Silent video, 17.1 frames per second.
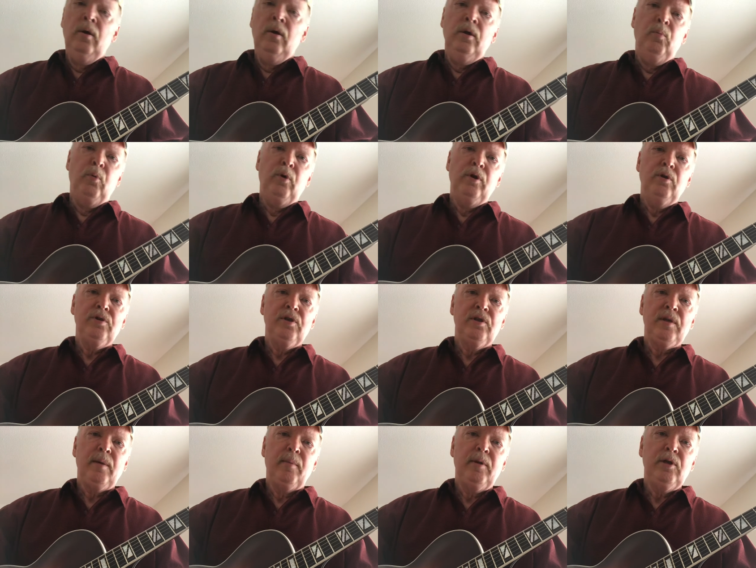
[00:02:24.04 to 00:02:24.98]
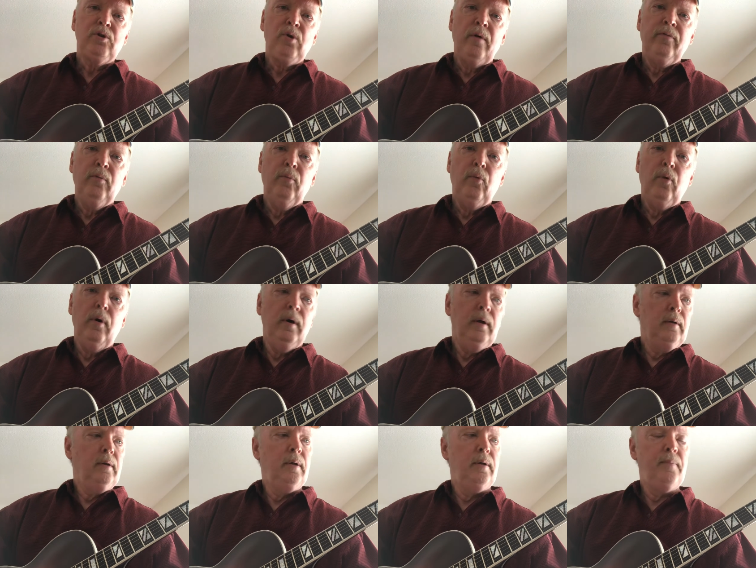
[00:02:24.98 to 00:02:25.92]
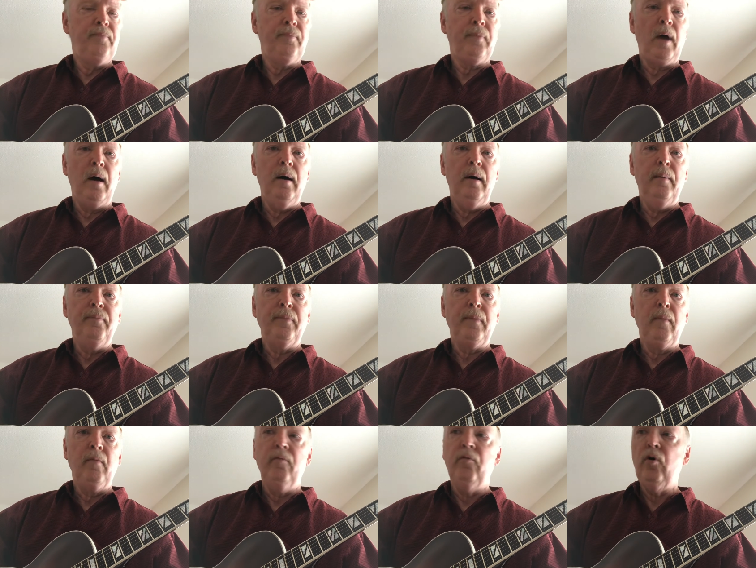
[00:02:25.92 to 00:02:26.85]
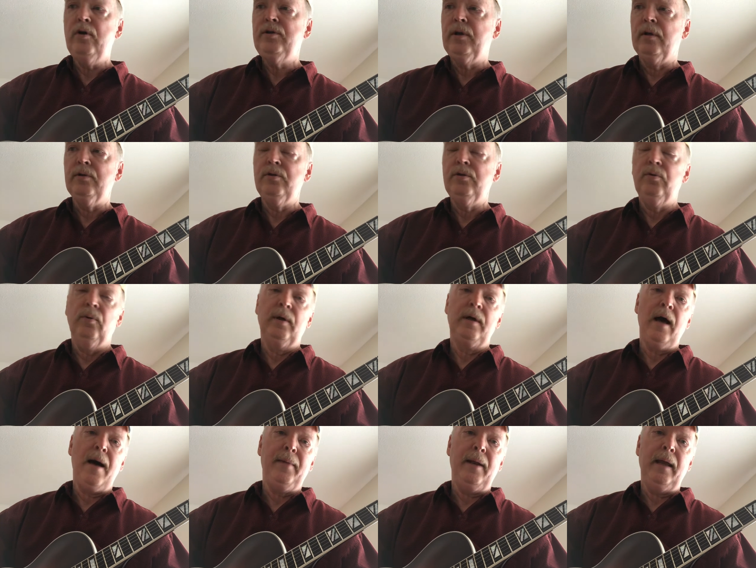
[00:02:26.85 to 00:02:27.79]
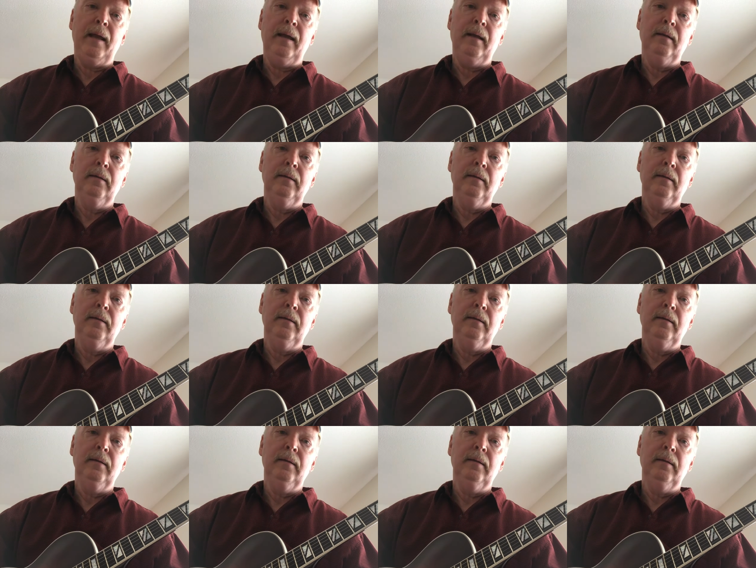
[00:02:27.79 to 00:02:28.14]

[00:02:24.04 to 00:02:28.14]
We're using some of these off-the-wall voicings to accommodate